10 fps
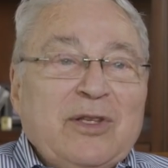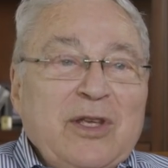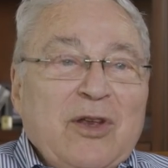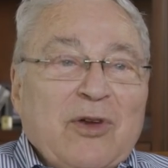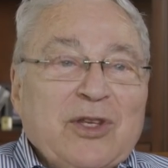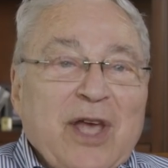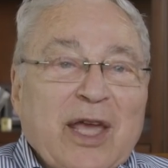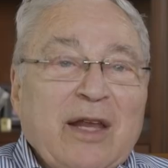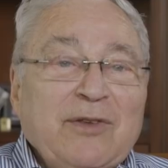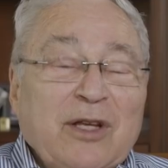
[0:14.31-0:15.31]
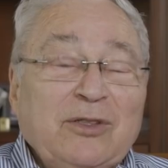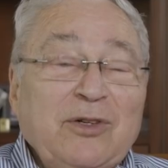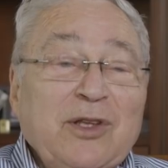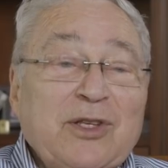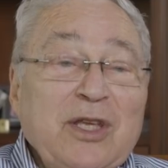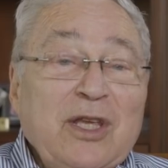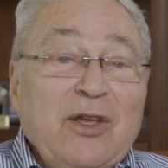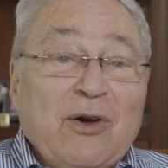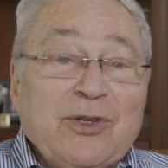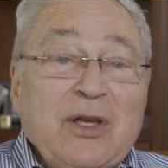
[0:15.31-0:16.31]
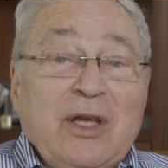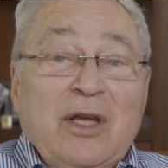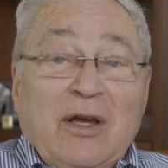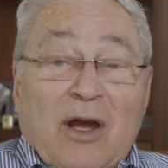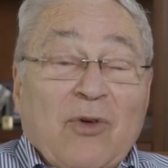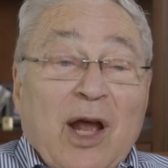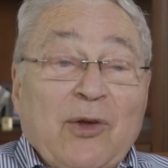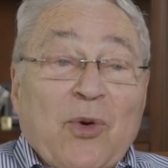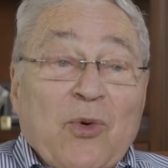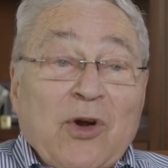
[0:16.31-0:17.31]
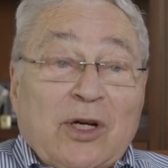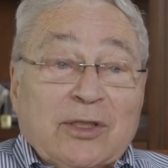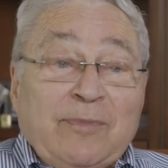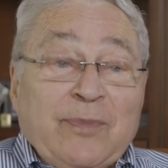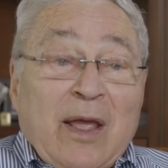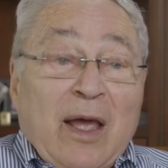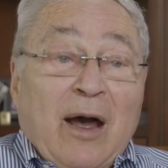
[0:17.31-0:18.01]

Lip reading: executives, including CEOs around the world,